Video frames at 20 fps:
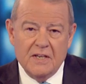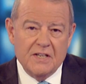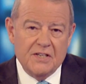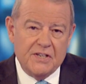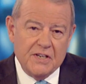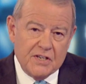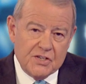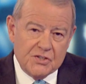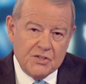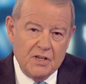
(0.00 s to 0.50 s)

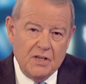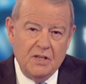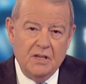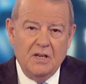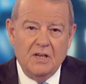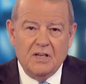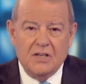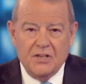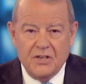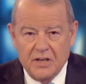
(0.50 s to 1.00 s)
Disney,
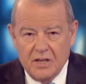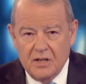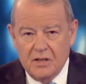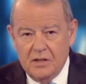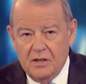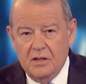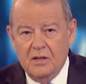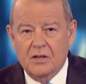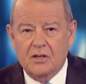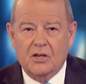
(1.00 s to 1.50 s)

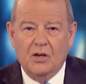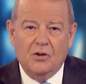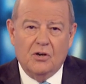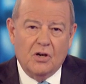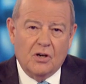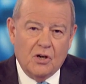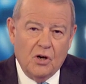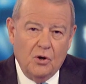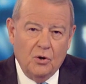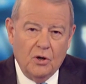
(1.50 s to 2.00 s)
Deere,
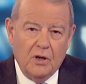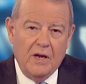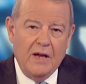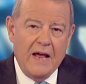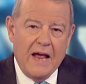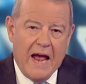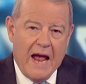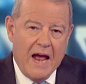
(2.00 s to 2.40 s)
Coca-Cola,